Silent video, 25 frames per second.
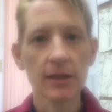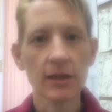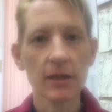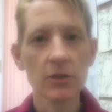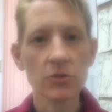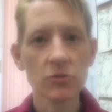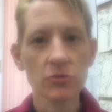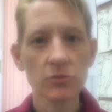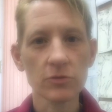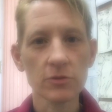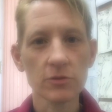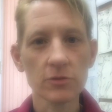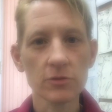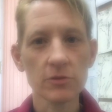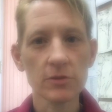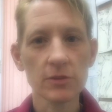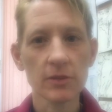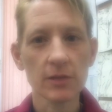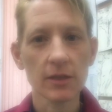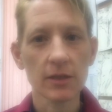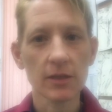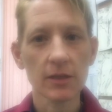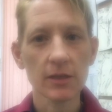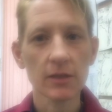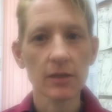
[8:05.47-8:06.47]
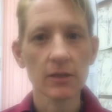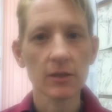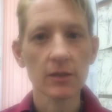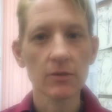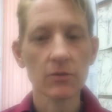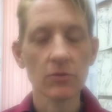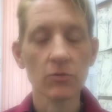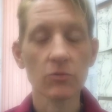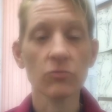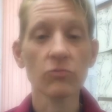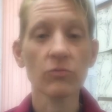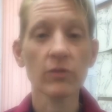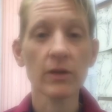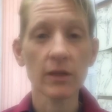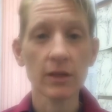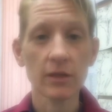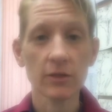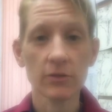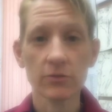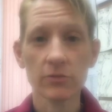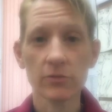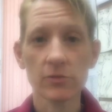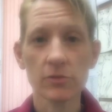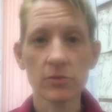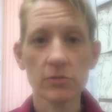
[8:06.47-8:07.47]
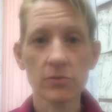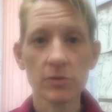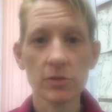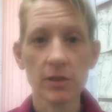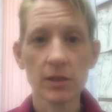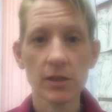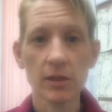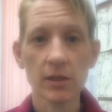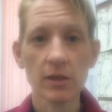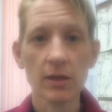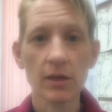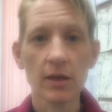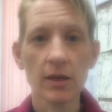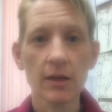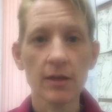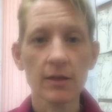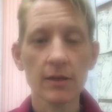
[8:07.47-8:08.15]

introducing or reintroducing